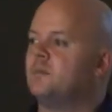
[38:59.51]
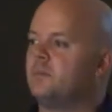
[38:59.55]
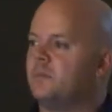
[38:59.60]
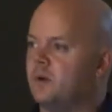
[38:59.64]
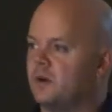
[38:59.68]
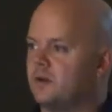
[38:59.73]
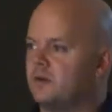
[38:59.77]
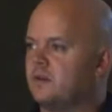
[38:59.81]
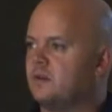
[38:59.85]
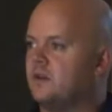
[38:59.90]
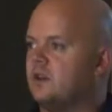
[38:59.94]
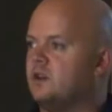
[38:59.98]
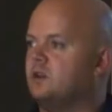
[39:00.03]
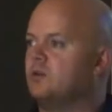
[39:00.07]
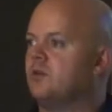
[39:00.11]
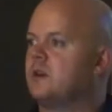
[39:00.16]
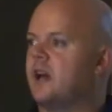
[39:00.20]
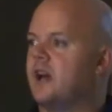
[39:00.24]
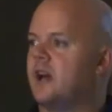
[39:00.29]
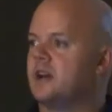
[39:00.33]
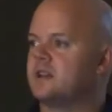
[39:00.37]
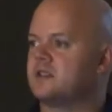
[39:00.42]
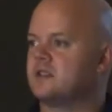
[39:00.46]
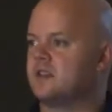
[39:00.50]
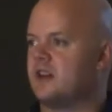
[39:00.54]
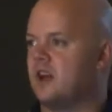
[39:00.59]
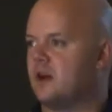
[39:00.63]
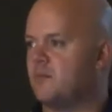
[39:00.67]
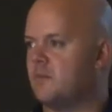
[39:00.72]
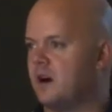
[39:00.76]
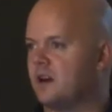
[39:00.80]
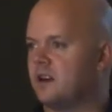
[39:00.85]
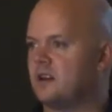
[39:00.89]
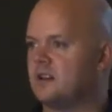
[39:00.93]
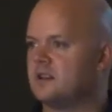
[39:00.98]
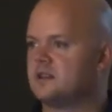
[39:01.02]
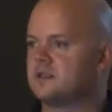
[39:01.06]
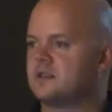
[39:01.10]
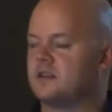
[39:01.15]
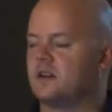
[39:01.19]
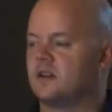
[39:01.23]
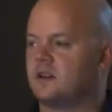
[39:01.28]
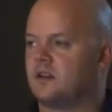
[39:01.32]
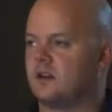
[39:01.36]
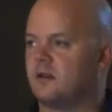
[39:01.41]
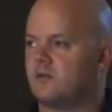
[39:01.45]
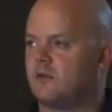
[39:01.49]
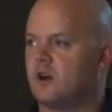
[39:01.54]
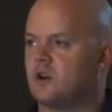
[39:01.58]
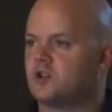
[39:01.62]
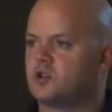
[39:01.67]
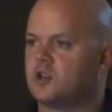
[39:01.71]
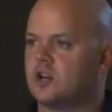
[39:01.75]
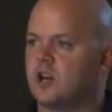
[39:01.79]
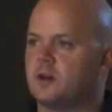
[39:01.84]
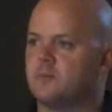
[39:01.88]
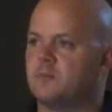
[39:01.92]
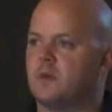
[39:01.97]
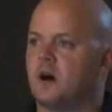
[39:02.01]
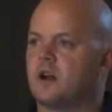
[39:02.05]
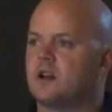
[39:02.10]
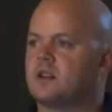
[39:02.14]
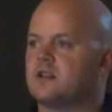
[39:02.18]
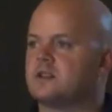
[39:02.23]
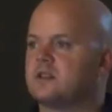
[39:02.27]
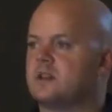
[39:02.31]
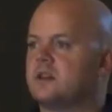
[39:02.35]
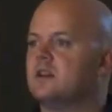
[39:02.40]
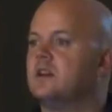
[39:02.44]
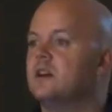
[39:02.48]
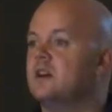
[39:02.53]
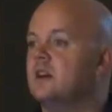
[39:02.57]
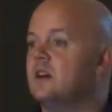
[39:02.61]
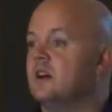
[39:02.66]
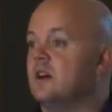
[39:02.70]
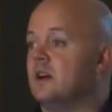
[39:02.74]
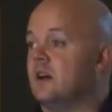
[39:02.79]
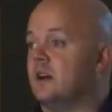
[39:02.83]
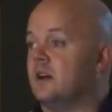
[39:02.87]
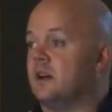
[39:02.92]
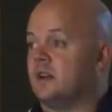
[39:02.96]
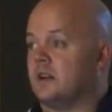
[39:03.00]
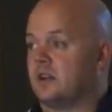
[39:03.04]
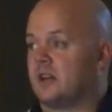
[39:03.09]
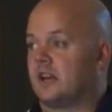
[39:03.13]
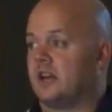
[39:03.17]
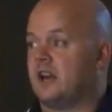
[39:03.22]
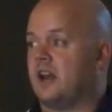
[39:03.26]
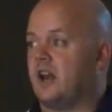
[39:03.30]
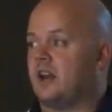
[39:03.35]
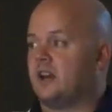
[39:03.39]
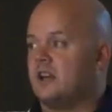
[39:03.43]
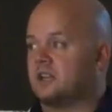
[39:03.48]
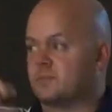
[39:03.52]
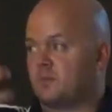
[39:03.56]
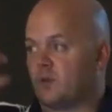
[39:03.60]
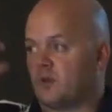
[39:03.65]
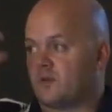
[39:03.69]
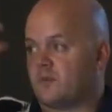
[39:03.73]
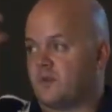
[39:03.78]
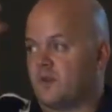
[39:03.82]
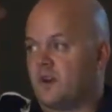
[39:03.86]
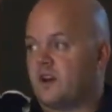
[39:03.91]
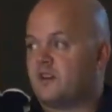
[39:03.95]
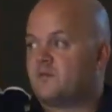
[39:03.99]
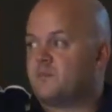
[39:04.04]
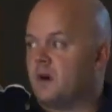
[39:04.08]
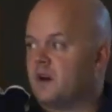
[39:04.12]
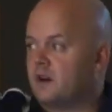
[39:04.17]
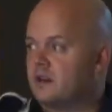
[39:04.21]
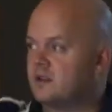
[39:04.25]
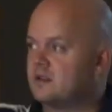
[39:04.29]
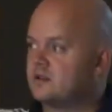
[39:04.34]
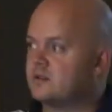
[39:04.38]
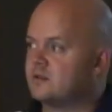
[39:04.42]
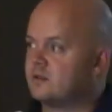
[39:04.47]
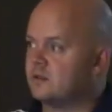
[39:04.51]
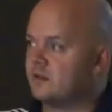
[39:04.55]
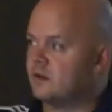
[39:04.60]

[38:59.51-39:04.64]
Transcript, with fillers: But the U K S C A models, uh, the Roger Lloyd models, and the Canadian Sport for Life models